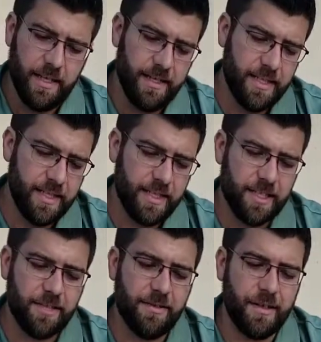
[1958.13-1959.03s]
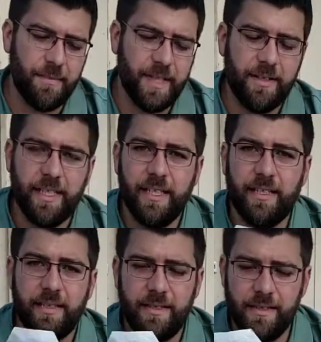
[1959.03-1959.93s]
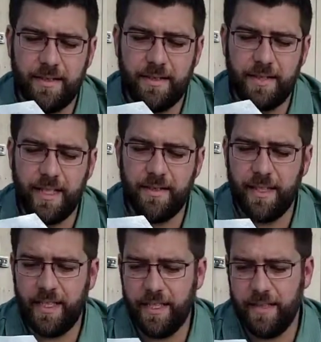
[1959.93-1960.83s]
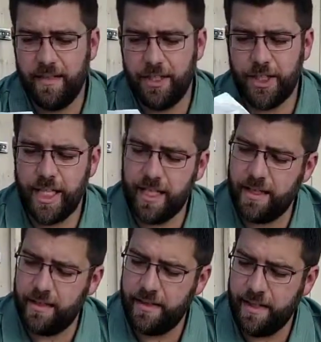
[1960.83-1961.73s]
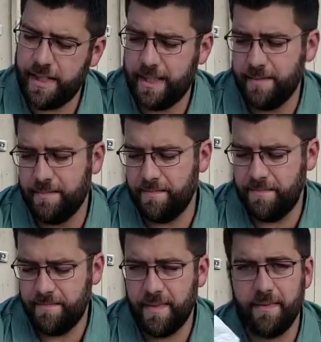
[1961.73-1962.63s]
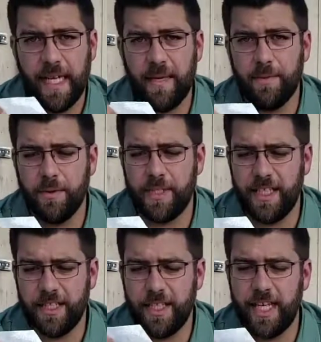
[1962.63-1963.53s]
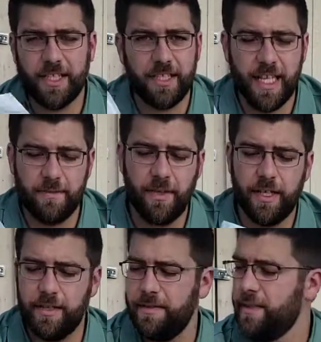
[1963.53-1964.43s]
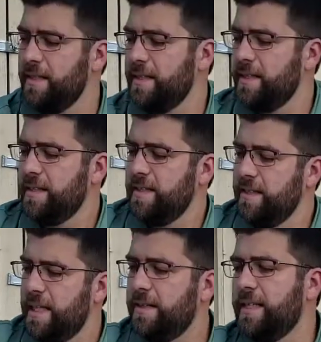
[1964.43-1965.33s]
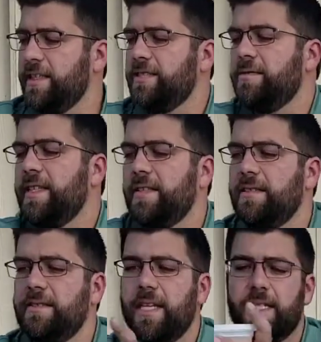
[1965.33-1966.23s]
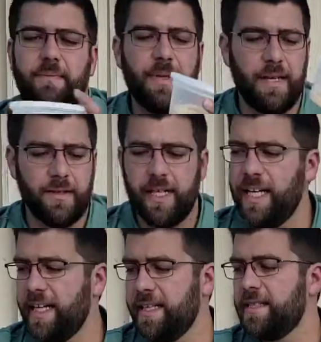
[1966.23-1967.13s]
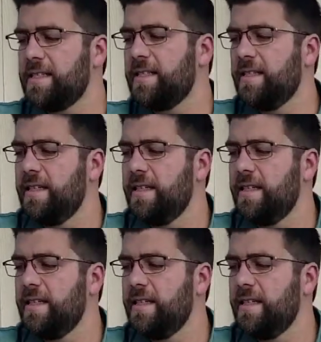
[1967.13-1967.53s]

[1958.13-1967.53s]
This is a strawberry dairy shake, high protein shake. Just add water. Out on the trail, got some powdered eggs.